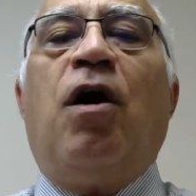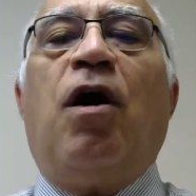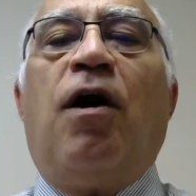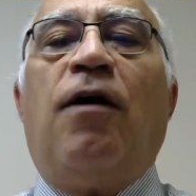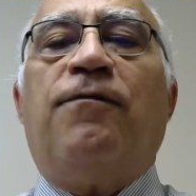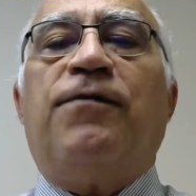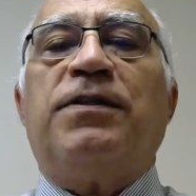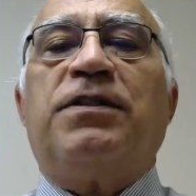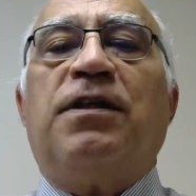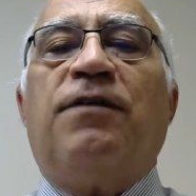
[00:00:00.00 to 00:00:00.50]

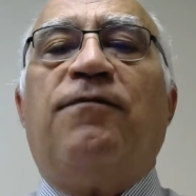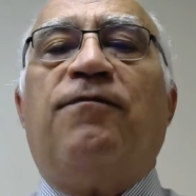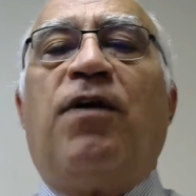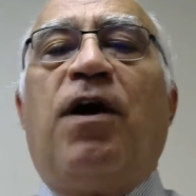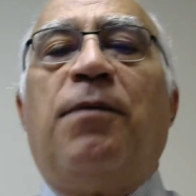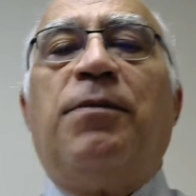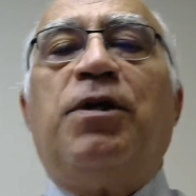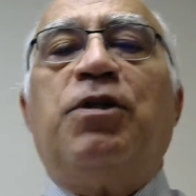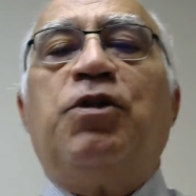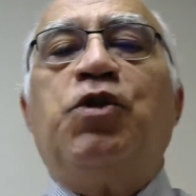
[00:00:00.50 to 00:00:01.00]
office
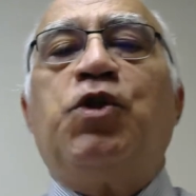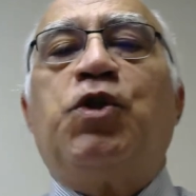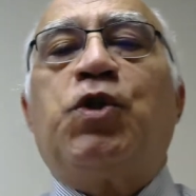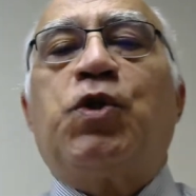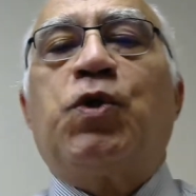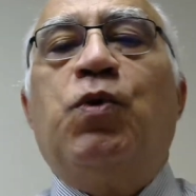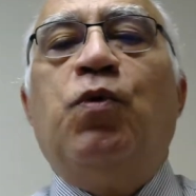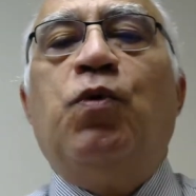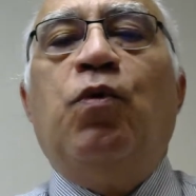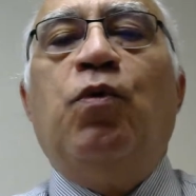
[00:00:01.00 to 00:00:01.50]
environment,
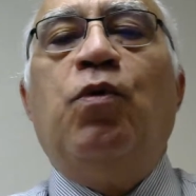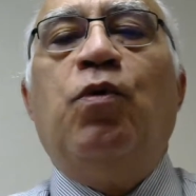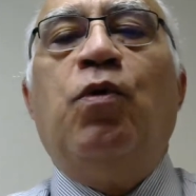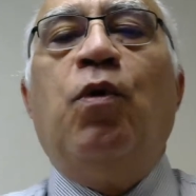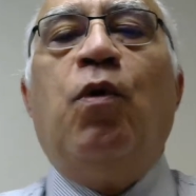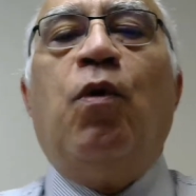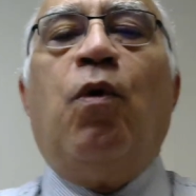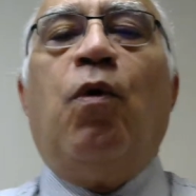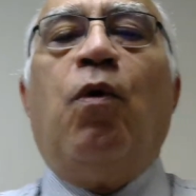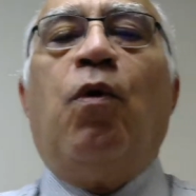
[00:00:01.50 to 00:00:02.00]
school,
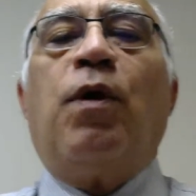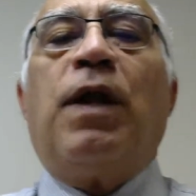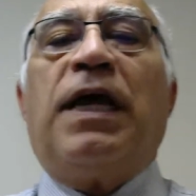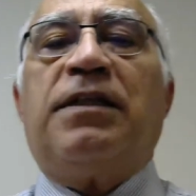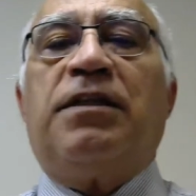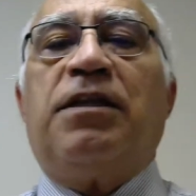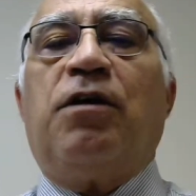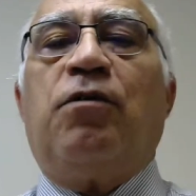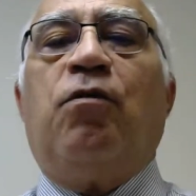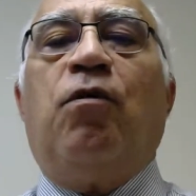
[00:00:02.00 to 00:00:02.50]
or
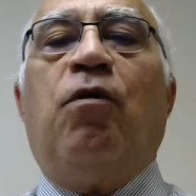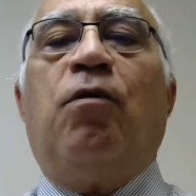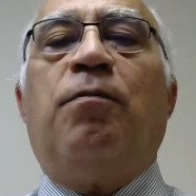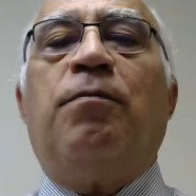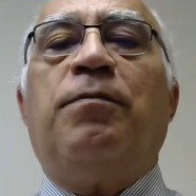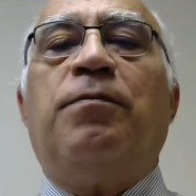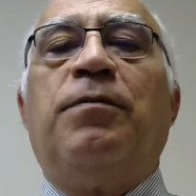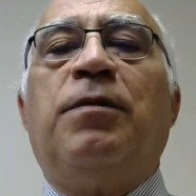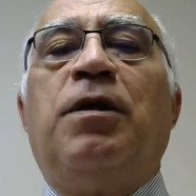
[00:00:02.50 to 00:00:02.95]
at their home.